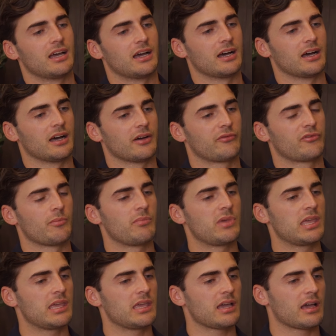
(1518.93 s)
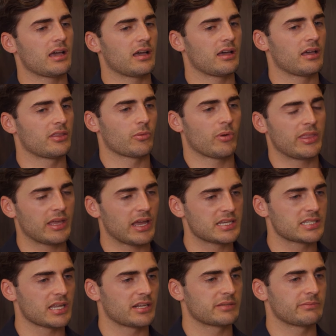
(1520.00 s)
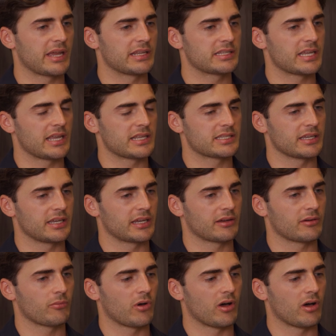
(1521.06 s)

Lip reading: For me, the way that I started meditating,